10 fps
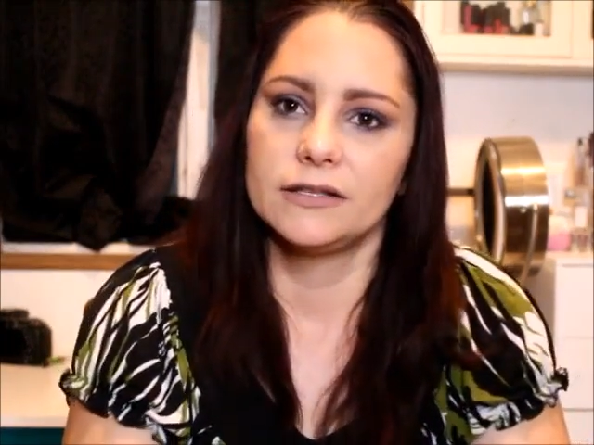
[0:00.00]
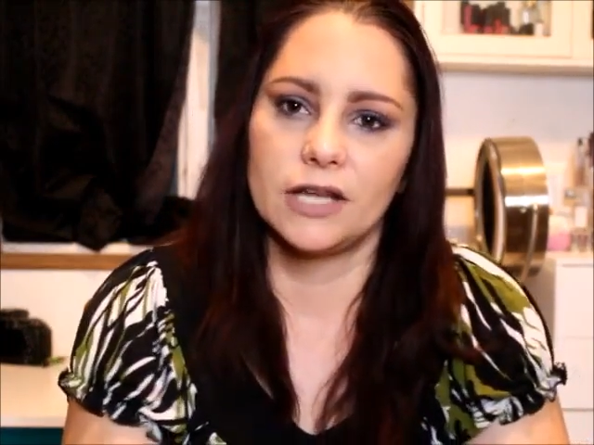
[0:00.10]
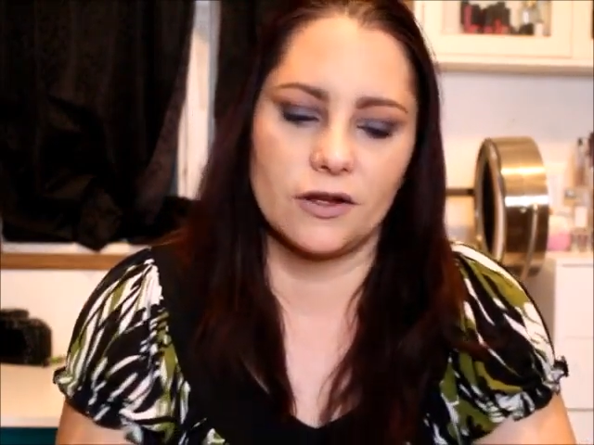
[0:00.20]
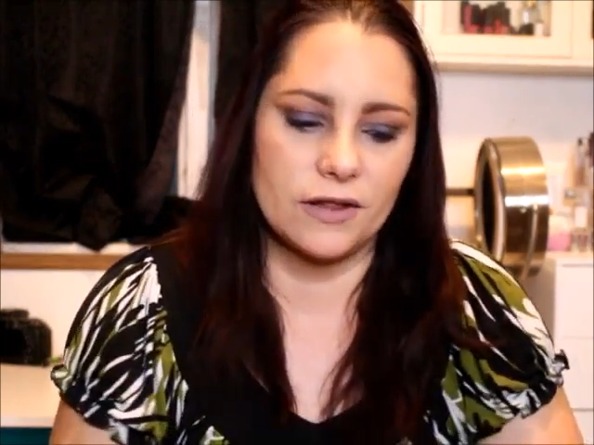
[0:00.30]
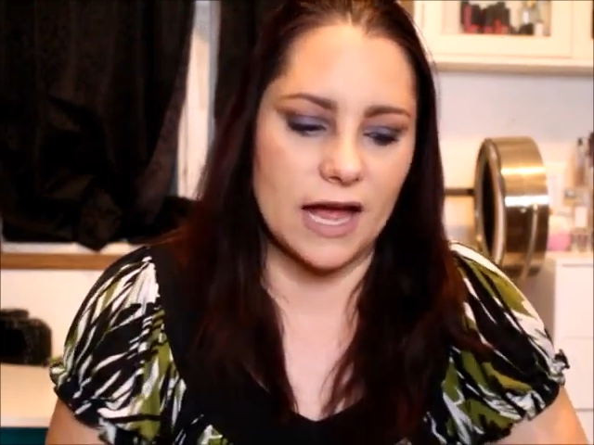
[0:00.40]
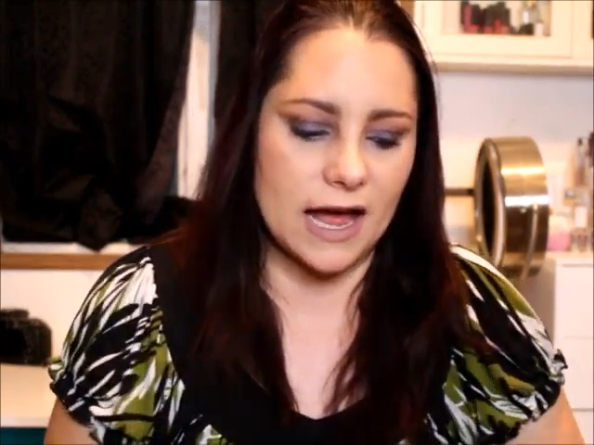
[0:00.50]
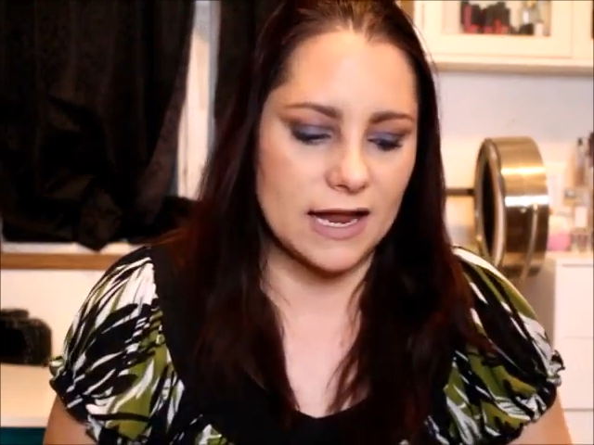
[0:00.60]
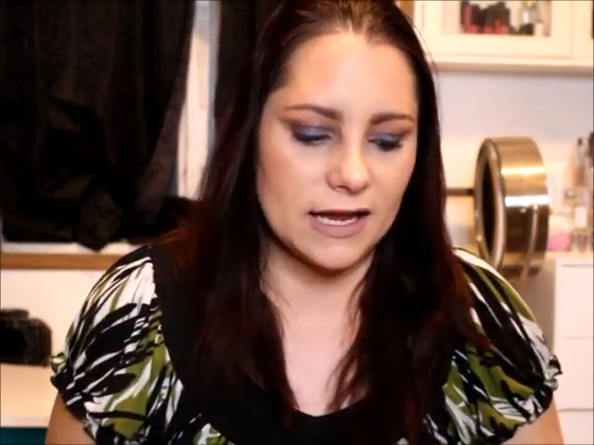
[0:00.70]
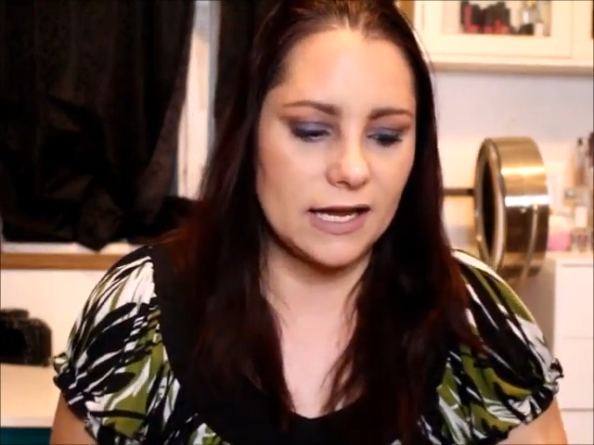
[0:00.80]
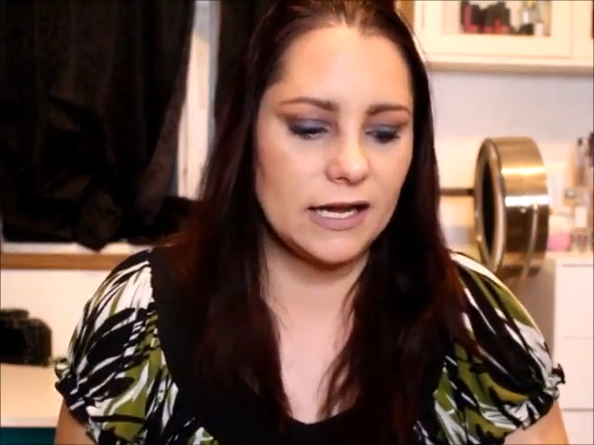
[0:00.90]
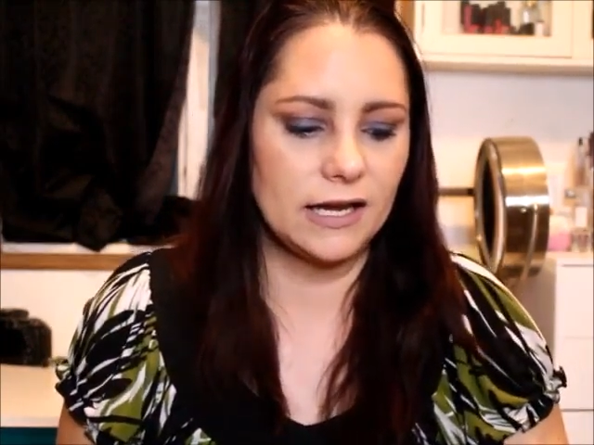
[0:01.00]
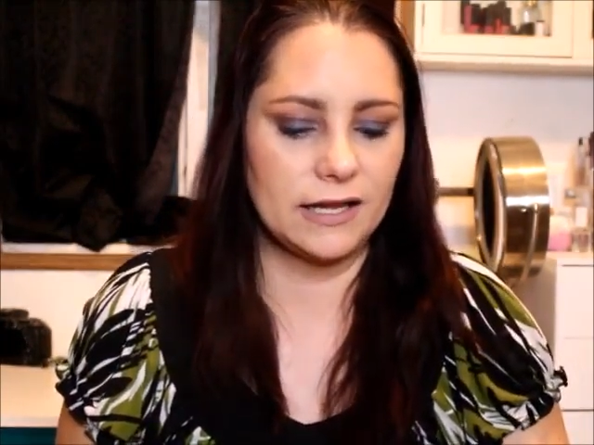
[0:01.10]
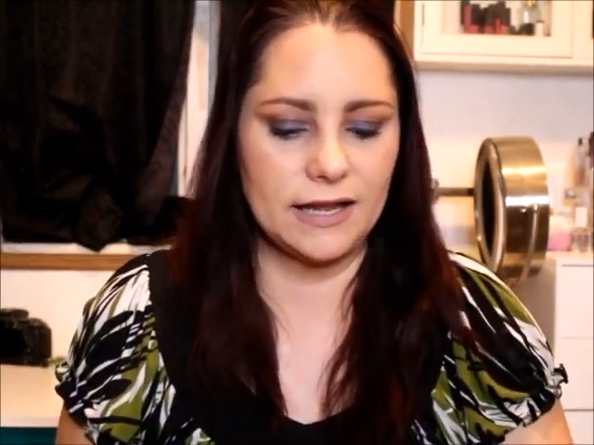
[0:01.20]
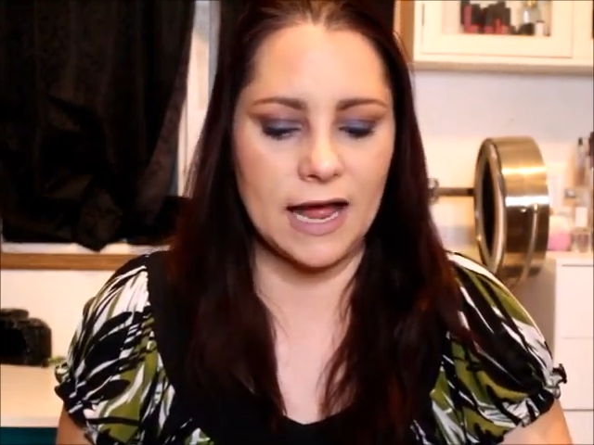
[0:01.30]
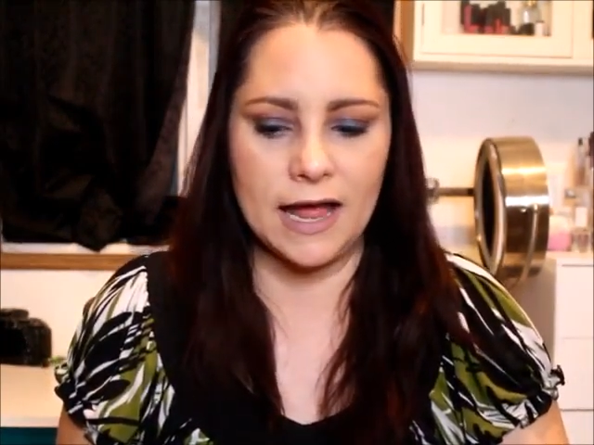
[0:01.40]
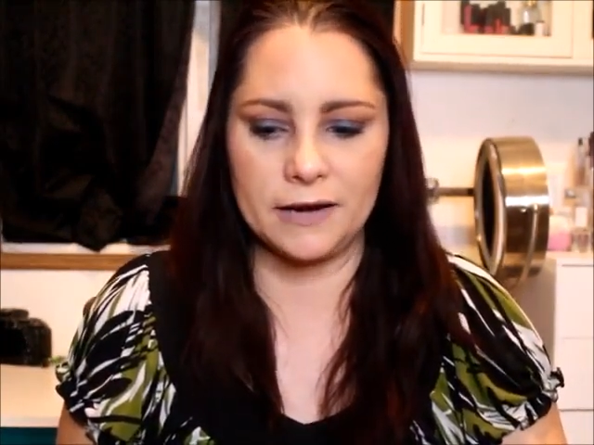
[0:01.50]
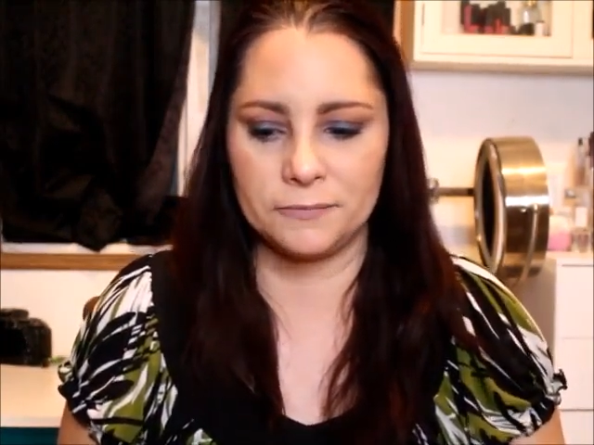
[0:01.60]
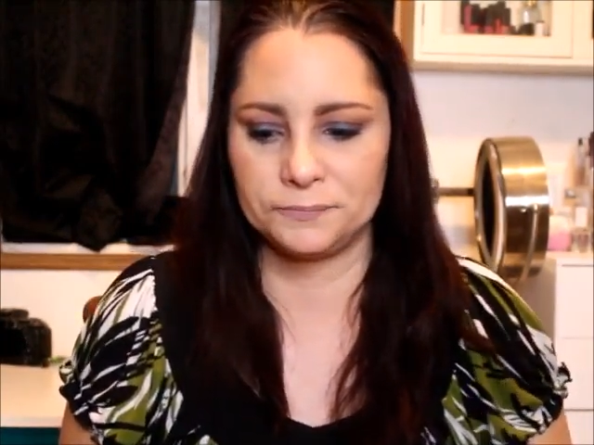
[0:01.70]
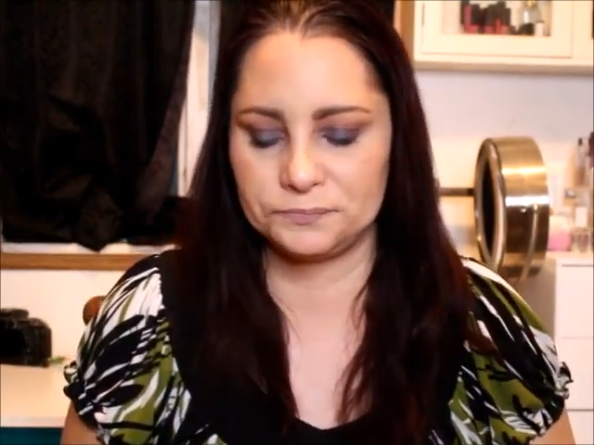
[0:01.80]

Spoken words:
So that, and then